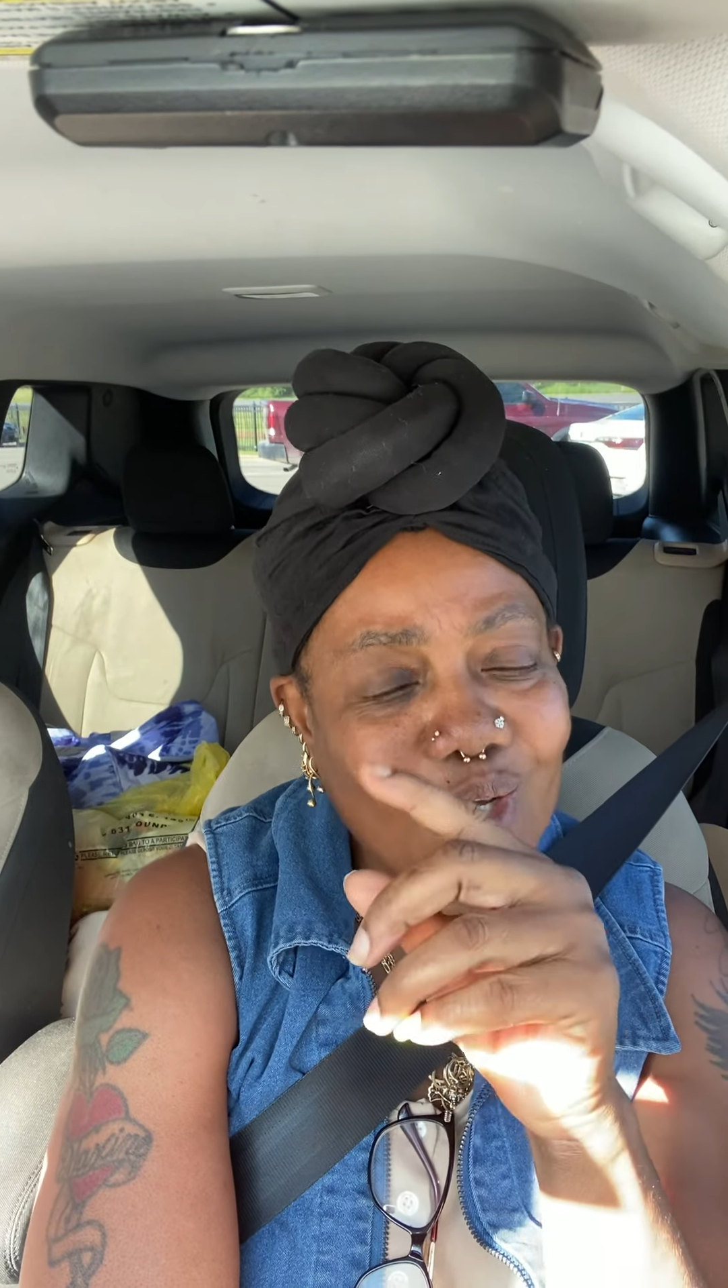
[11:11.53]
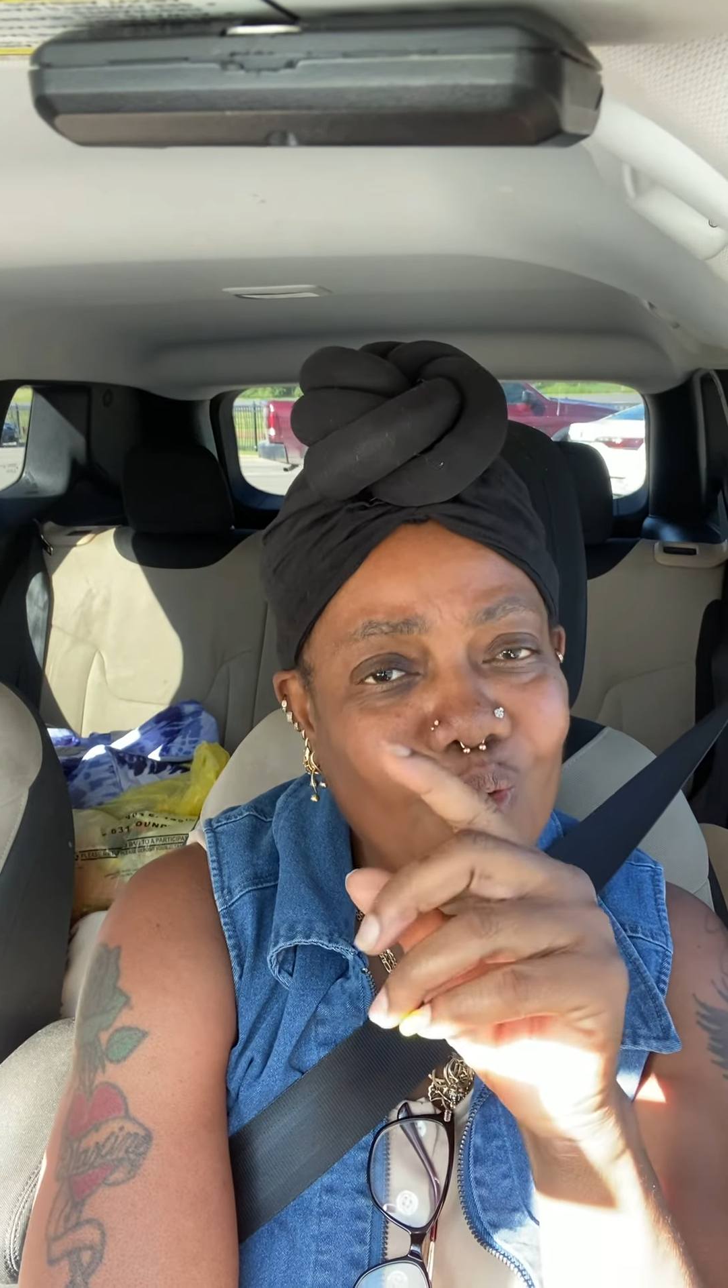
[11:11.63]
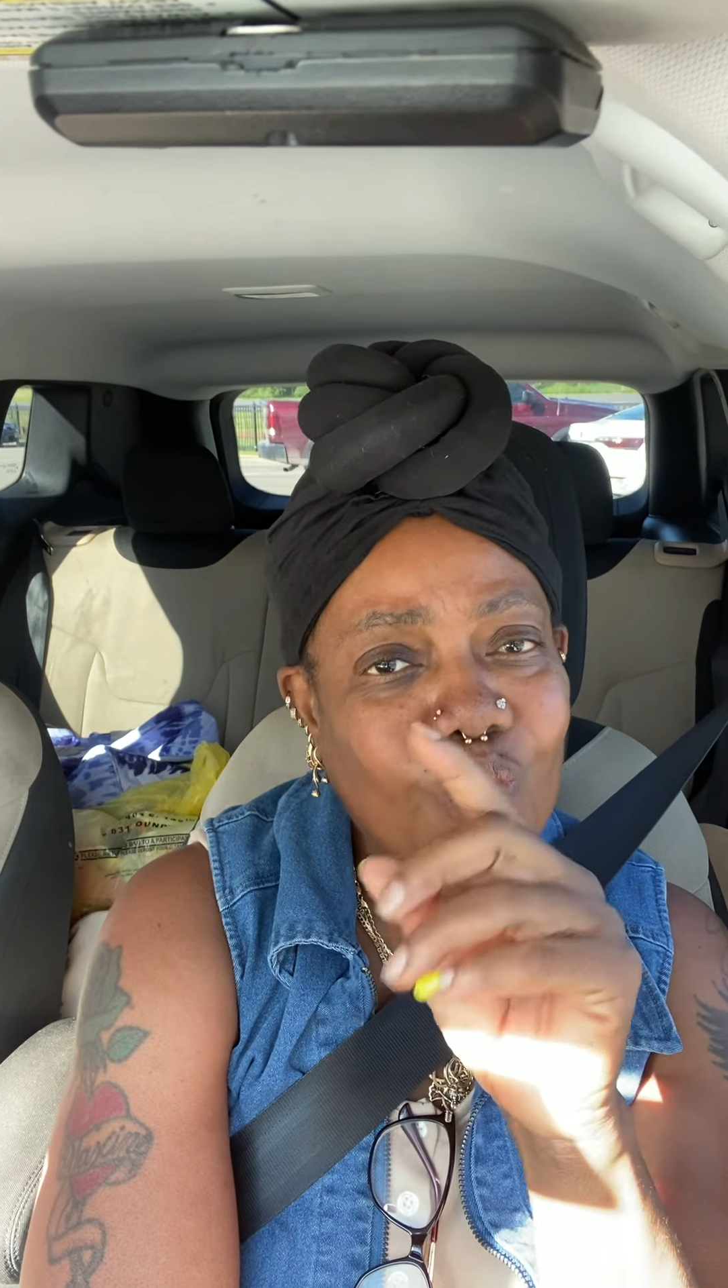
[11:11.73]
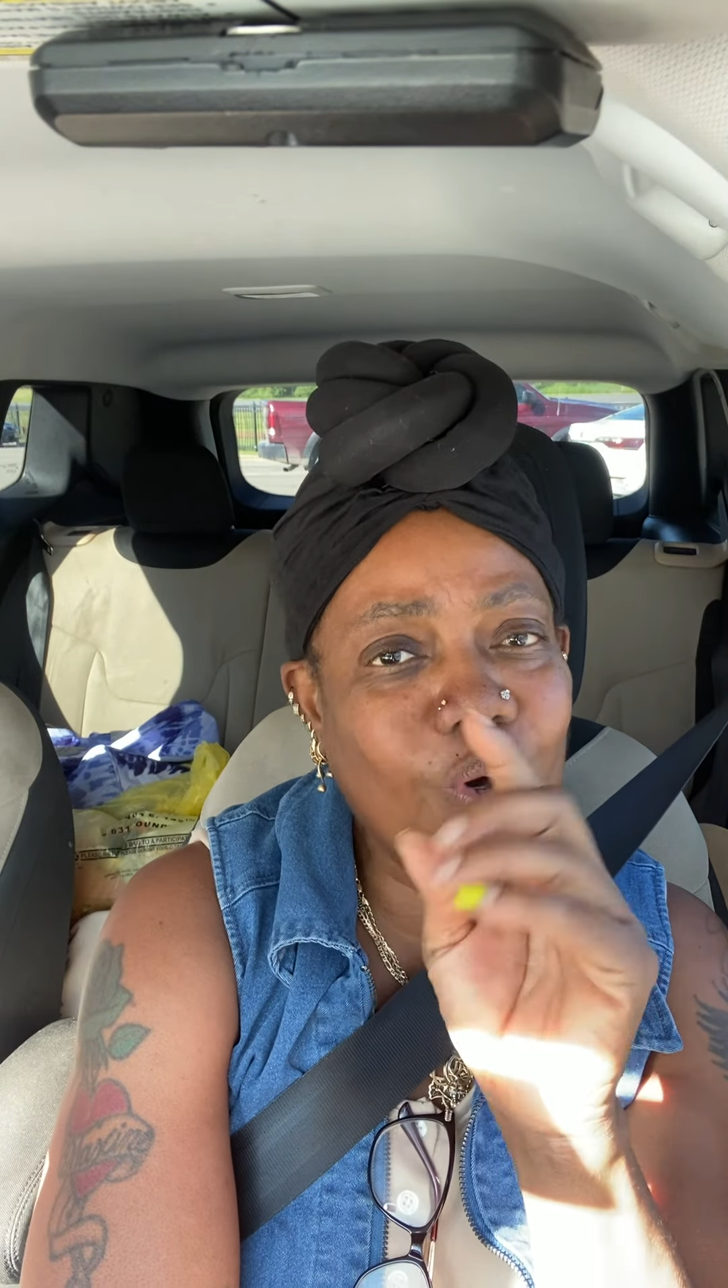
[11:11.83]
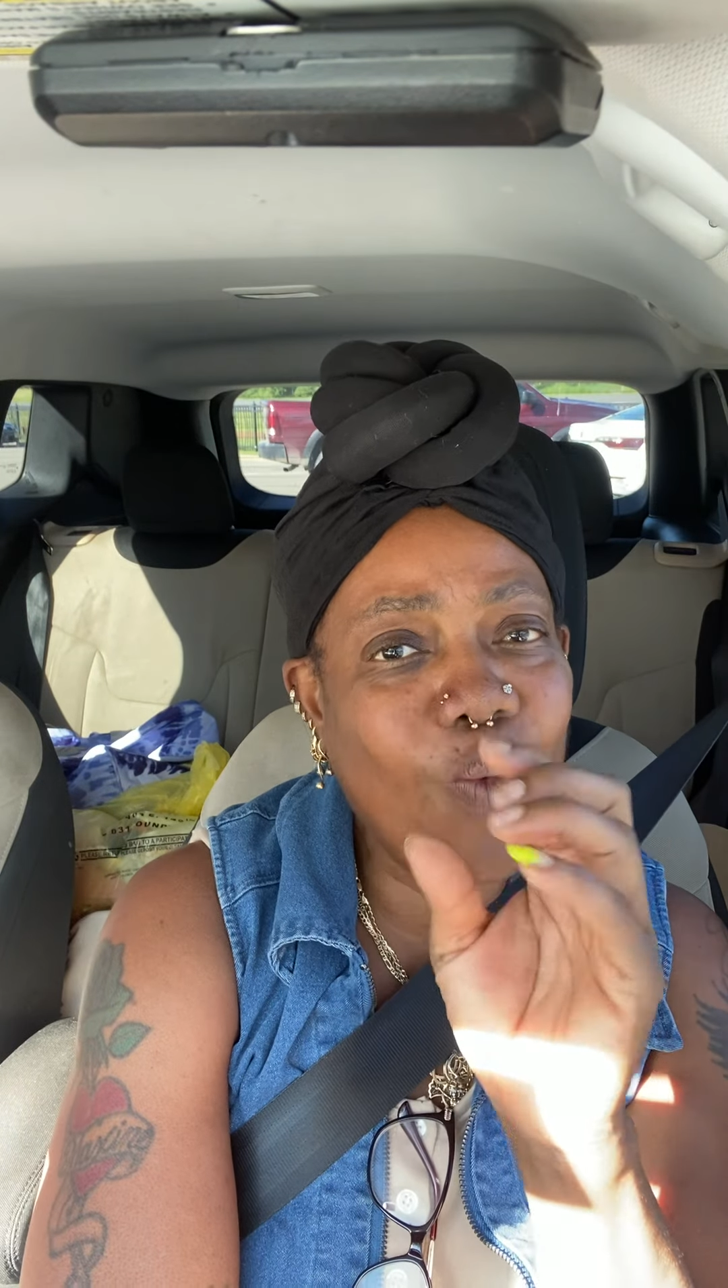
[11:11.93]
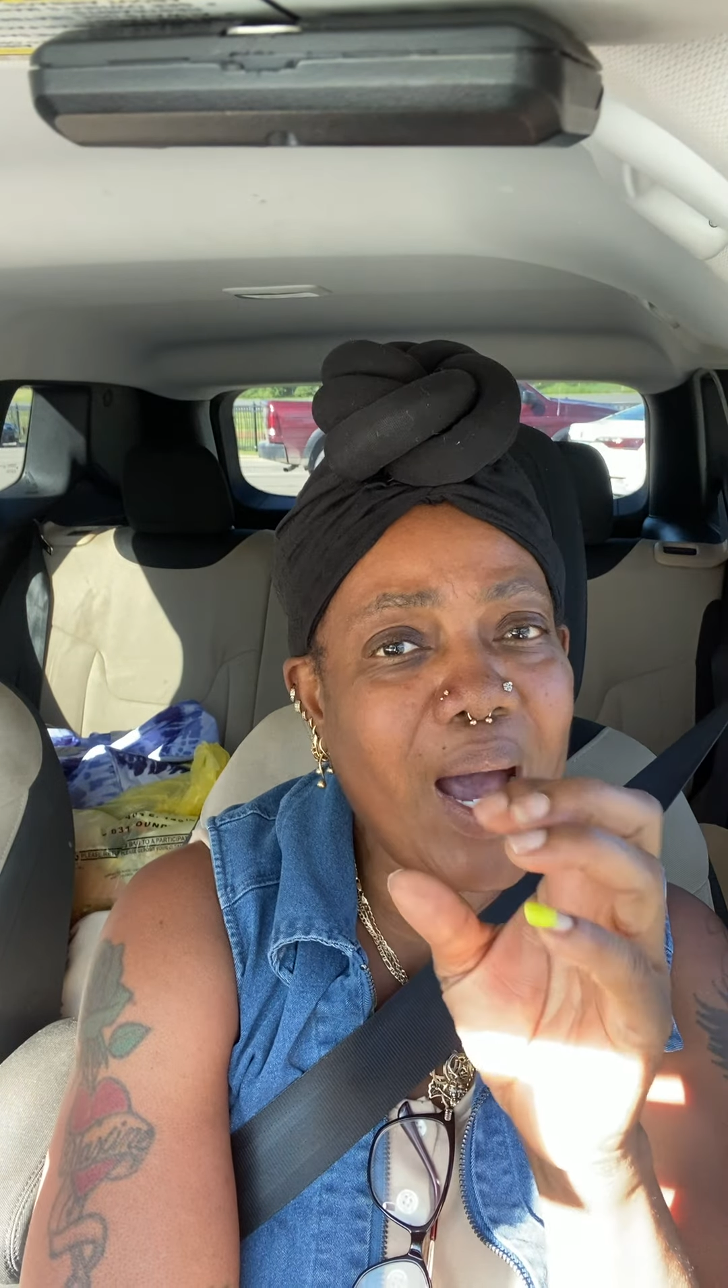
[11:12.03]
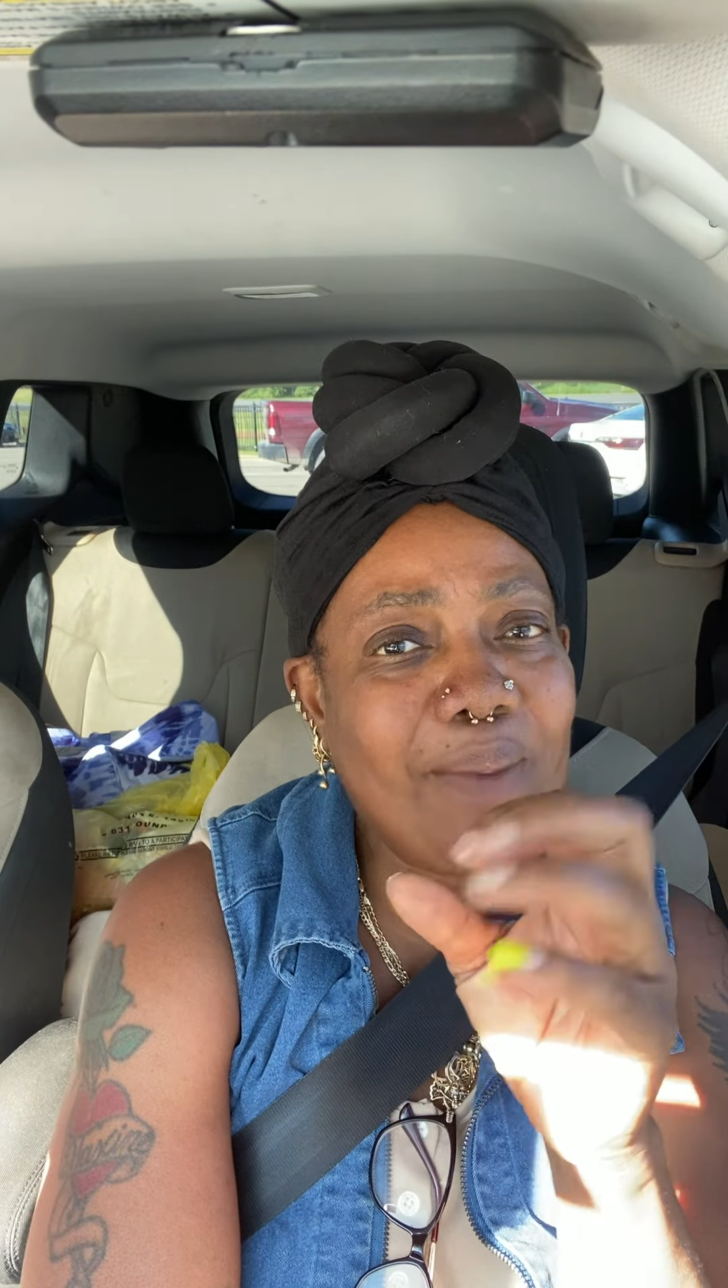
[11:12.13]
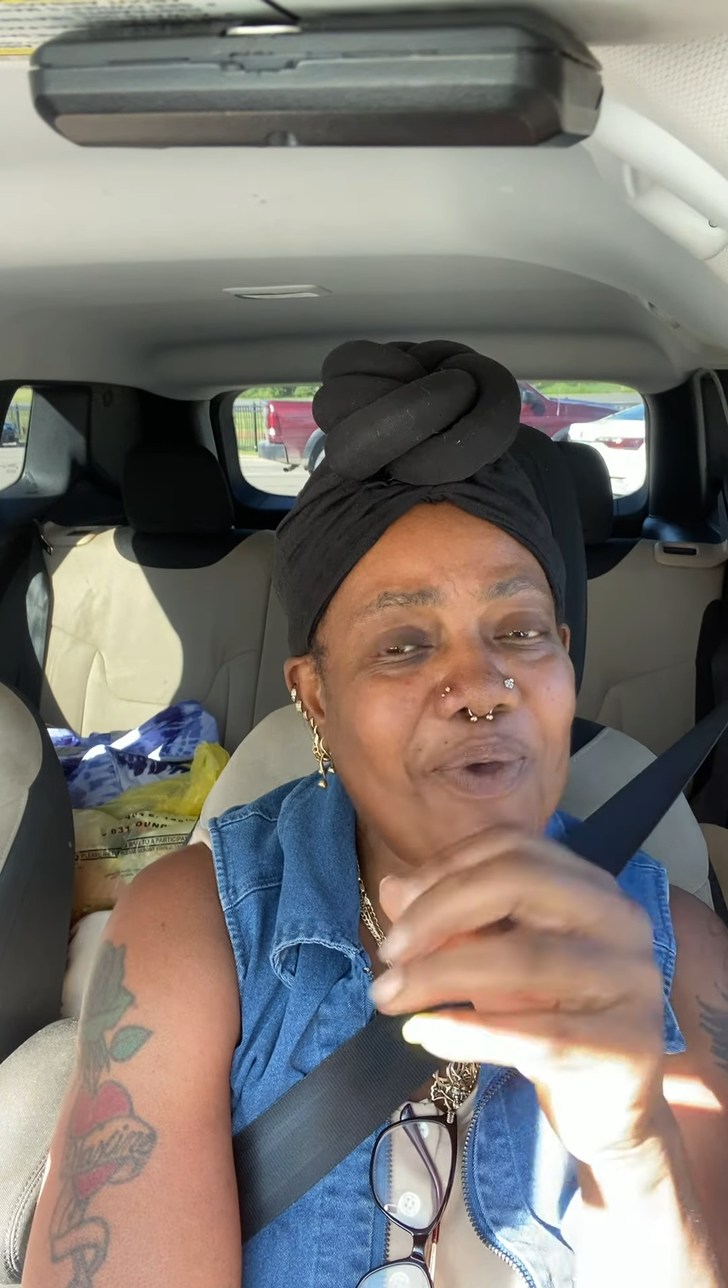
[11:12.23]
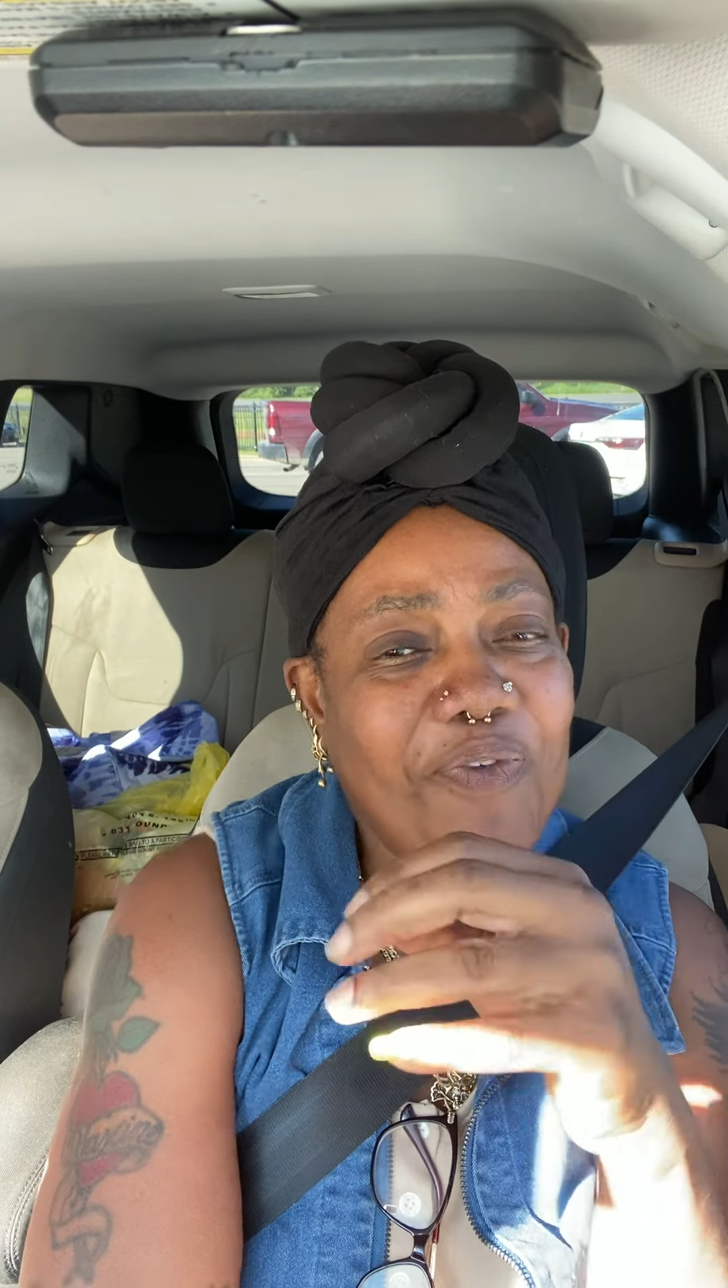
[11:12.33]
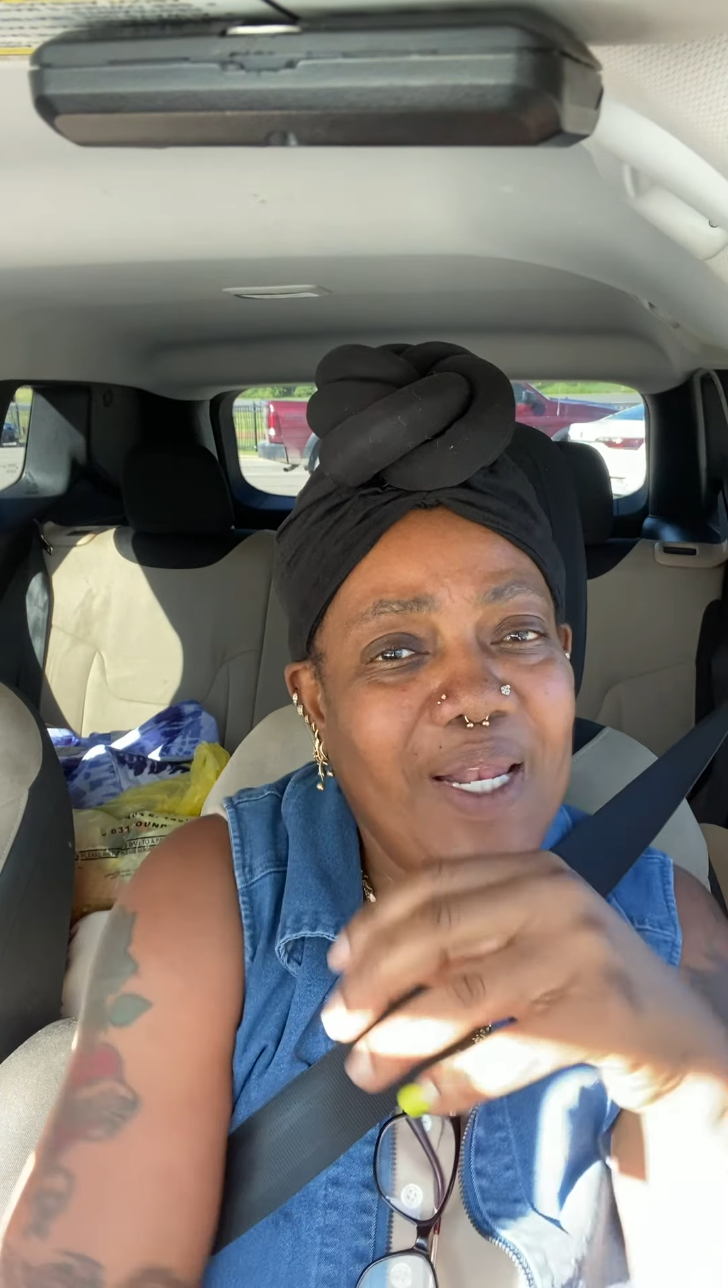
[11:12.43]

you know want me to